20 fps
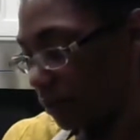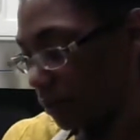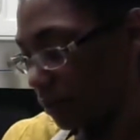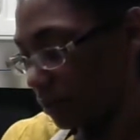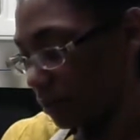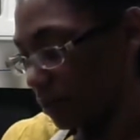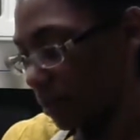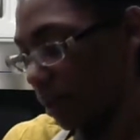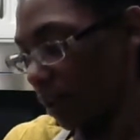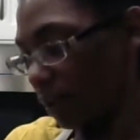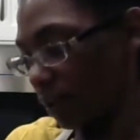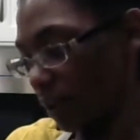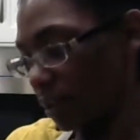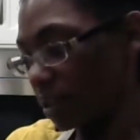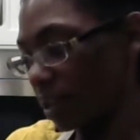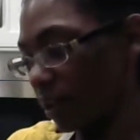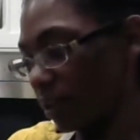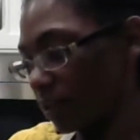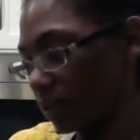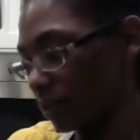Yeah, that's
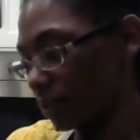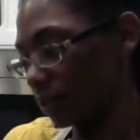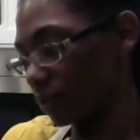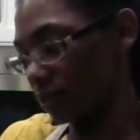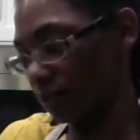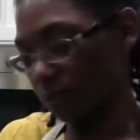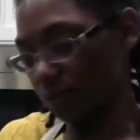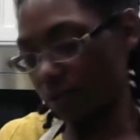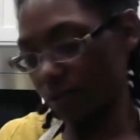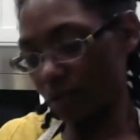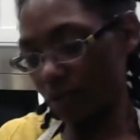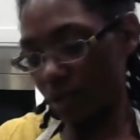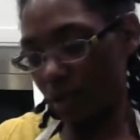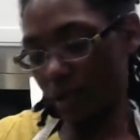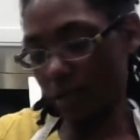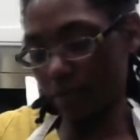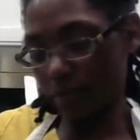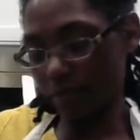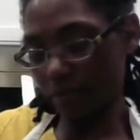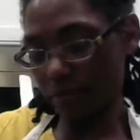how you need to do it. You
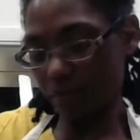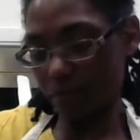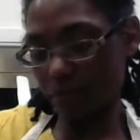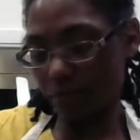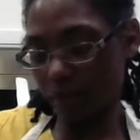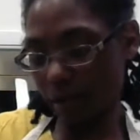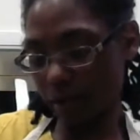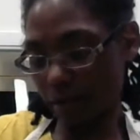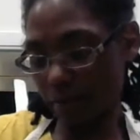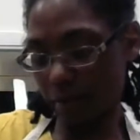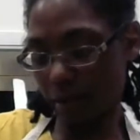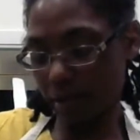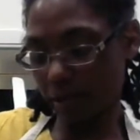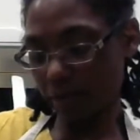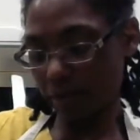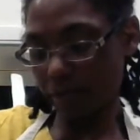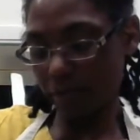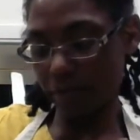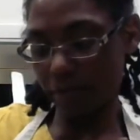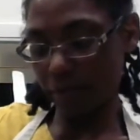can't rock it back
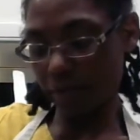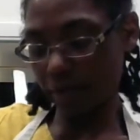and forth.